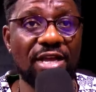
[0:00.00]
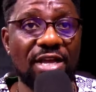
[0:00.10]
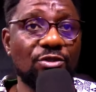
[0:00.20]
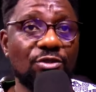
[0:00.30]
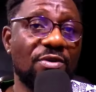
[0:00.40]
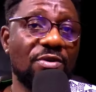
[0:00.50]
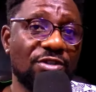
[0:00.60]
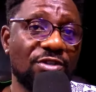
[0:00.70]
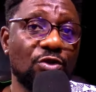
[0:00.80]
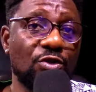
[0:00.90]
of us don't
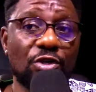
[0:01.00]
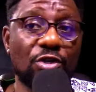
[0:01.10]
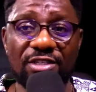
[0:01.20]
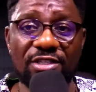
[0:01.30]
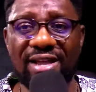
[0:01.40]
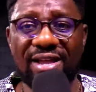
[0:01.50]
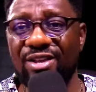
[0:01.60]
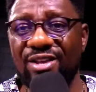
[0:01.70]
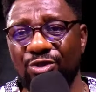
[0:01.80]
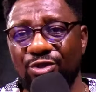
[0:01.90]
trust it. Like, are you sure? Are
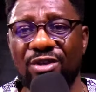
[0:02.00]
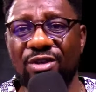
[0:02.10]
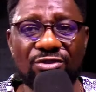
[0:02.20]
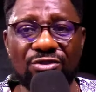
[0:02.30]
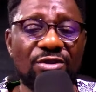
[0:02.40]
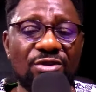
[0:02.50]
you sure? Are you sure?